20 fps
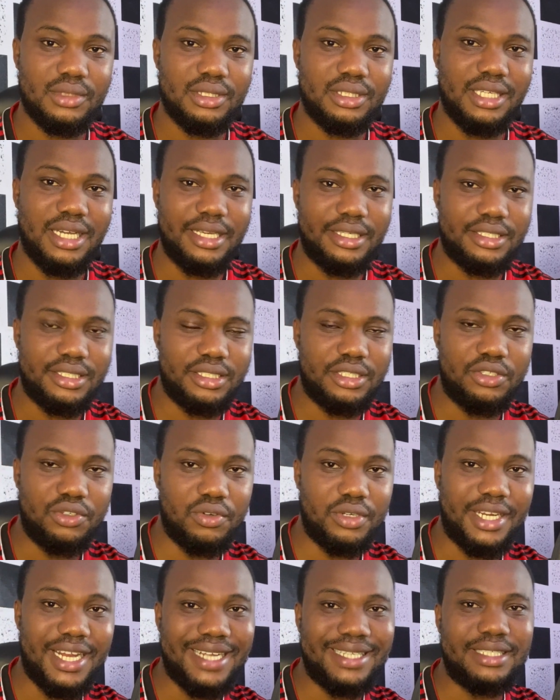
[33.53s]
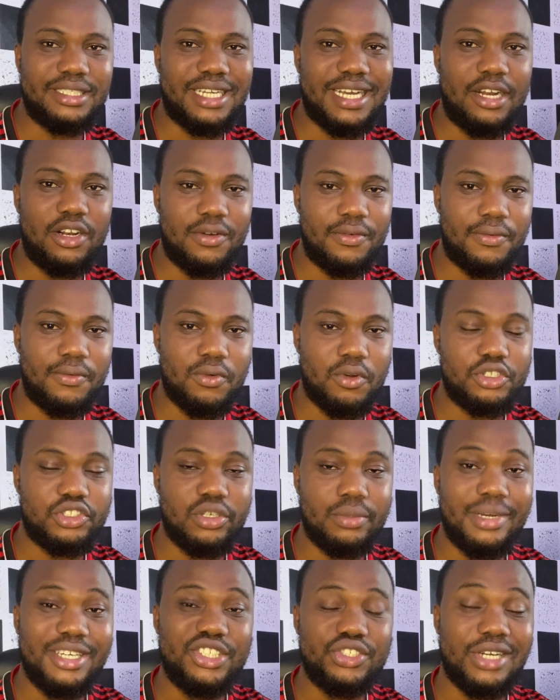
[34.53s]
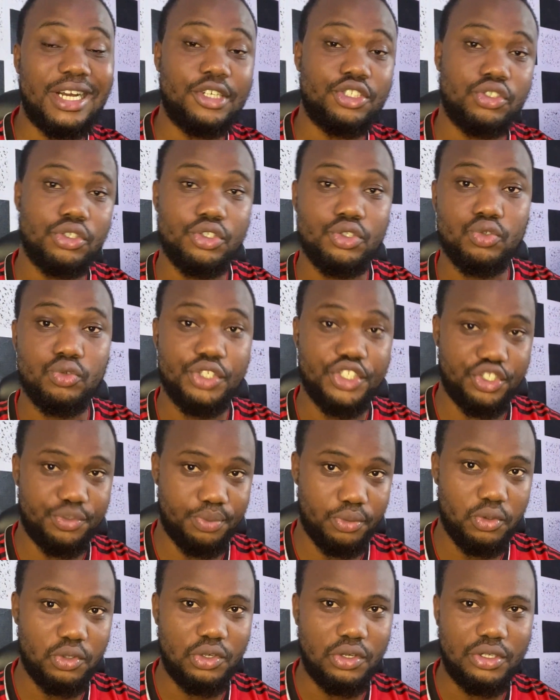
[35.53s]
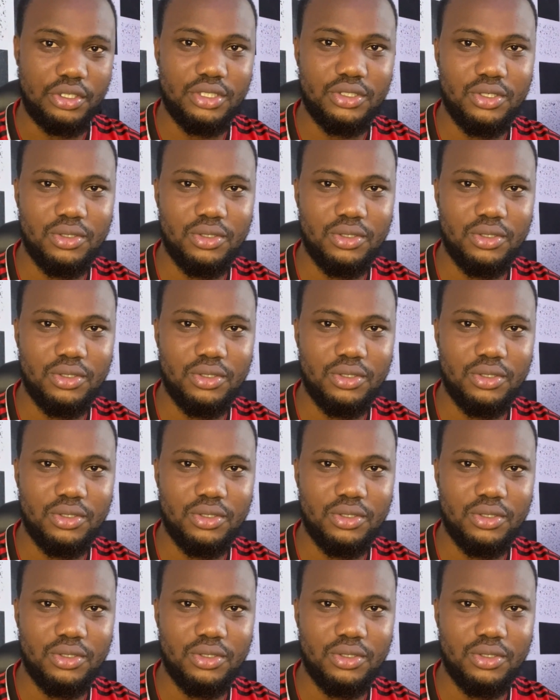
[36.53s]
that is, you know, getting kind of customer traction to his product.